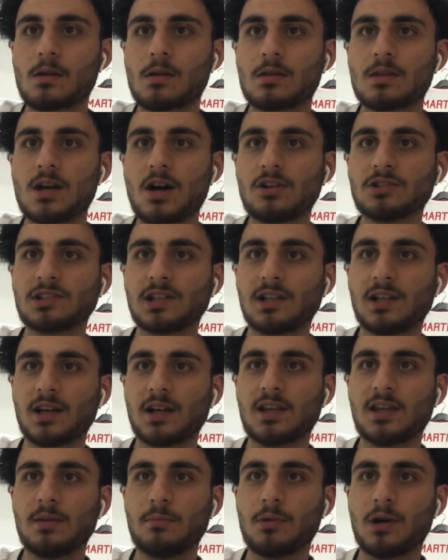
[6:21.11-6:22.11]
That was
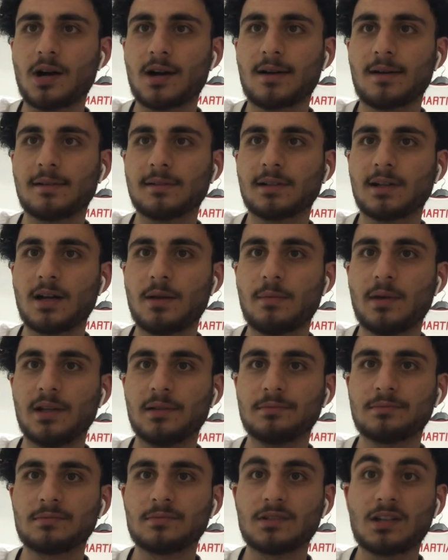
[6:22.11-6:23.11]
unlucky, bro. I can't lie,
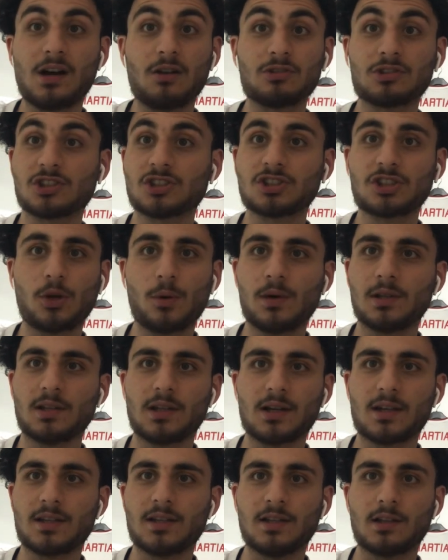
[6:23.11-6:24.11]
man. That was so
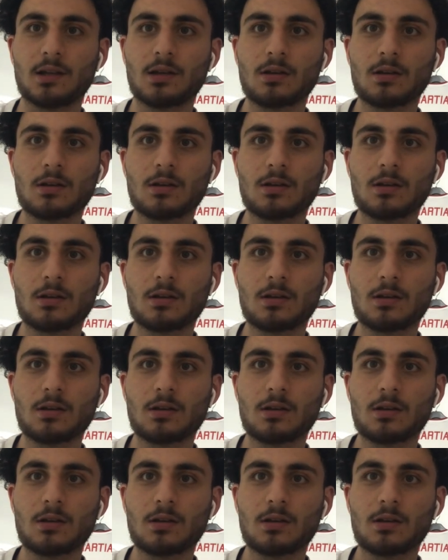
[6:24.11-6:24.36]
unlucky.